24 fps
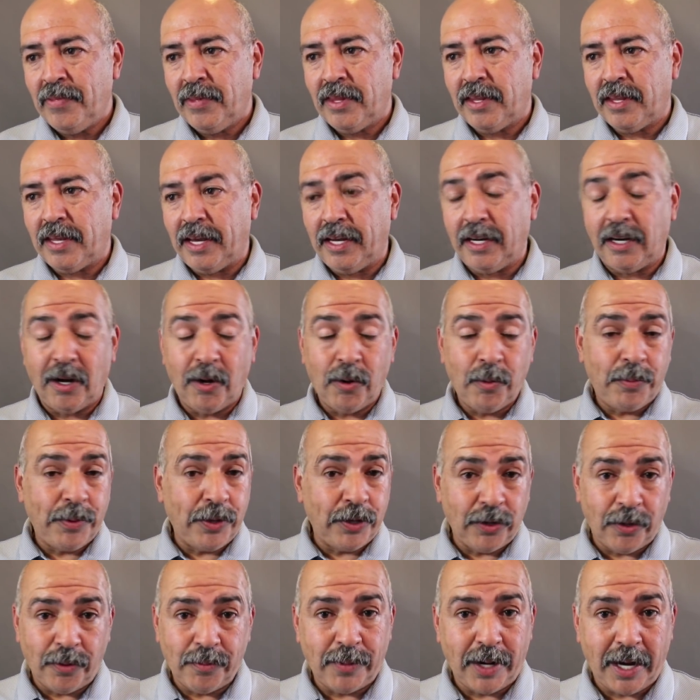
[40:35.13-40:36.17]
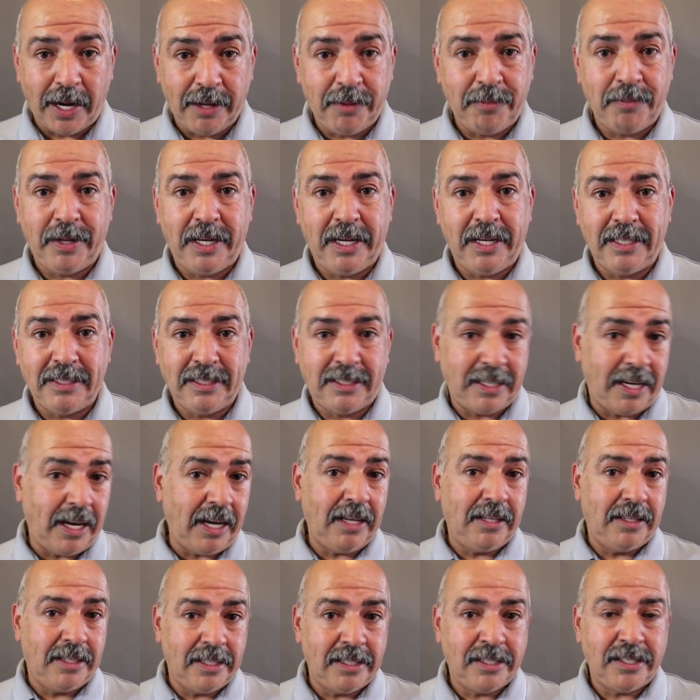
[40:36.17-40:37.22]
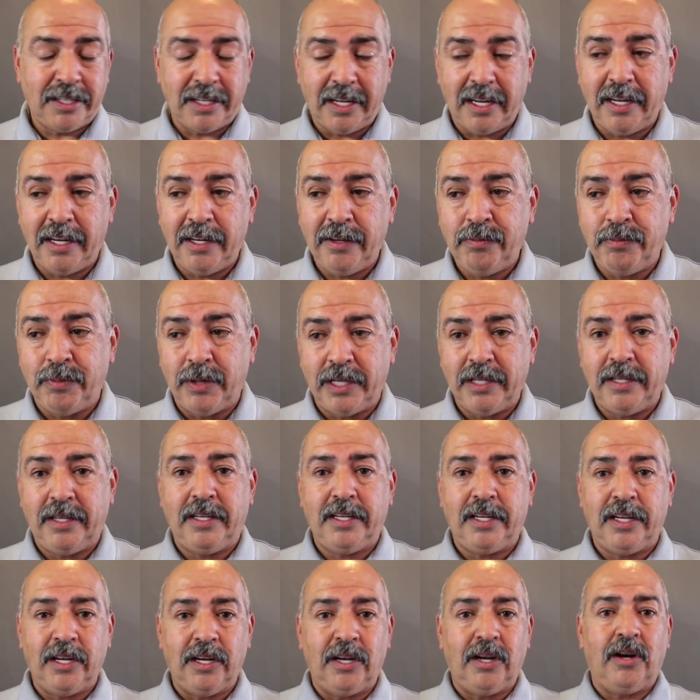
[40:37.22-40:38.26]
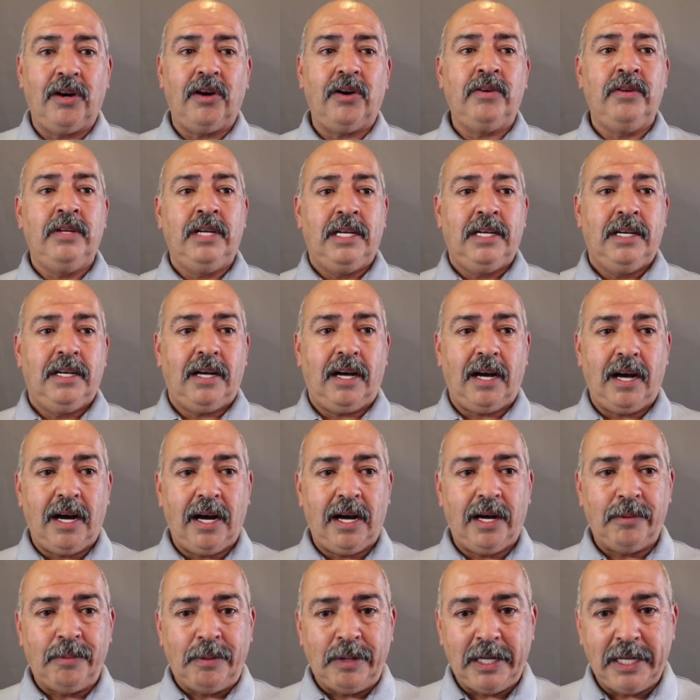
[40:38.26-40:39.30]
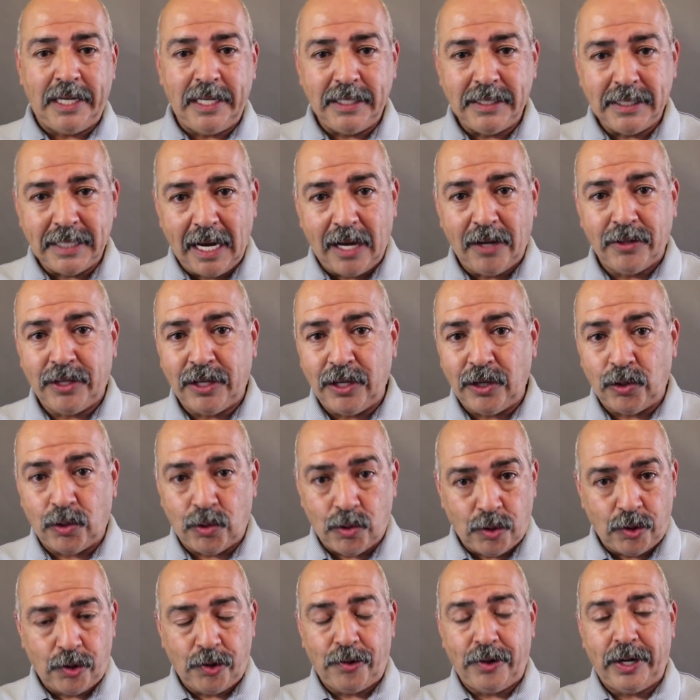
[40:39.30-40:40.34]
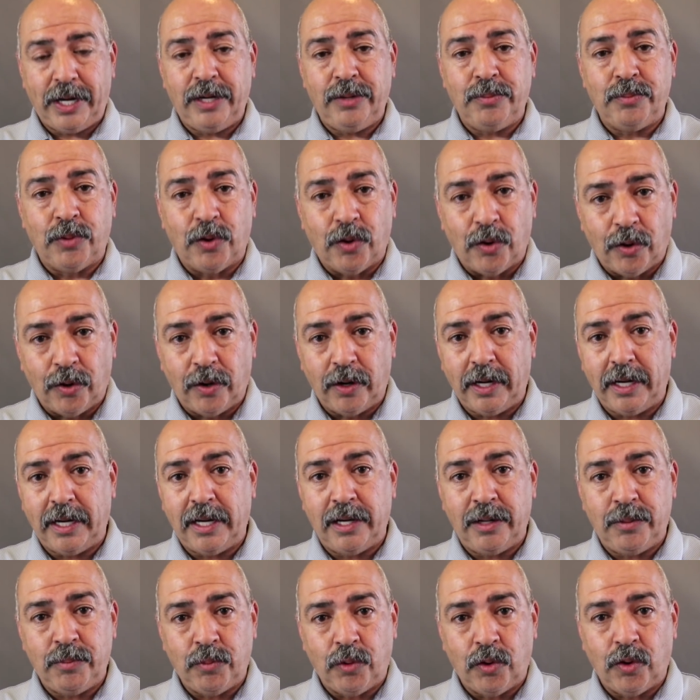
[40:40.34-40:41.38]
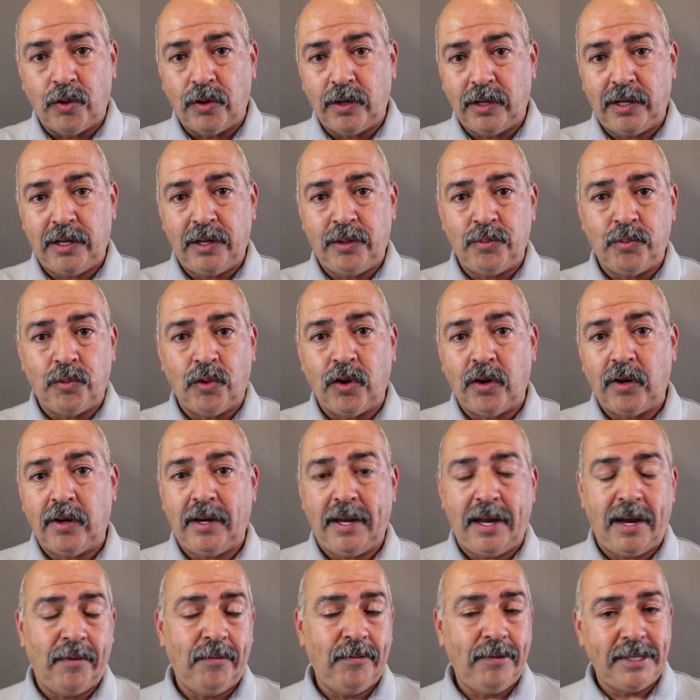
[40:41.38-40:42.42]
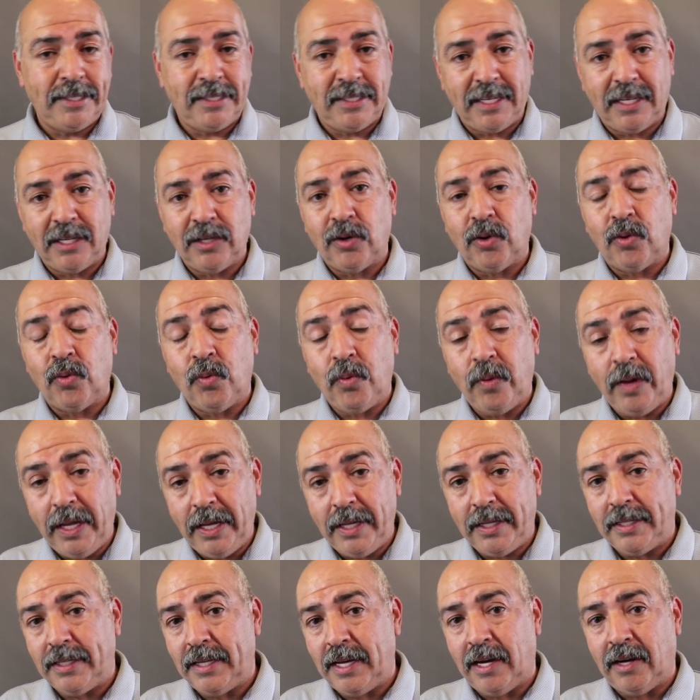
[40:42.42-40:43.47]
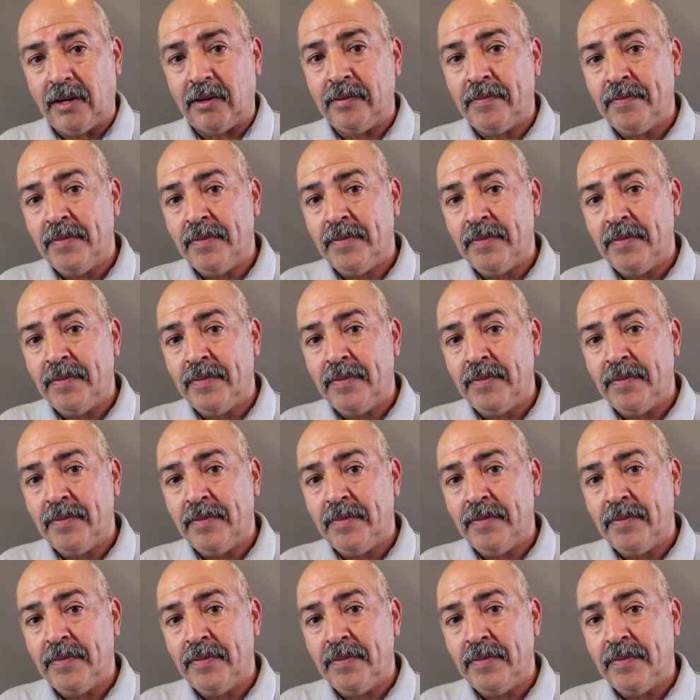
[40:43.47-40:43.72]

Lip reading: And I hope you don't mind me saying this, Steve, but he's out there ordering more and more and more every single week now.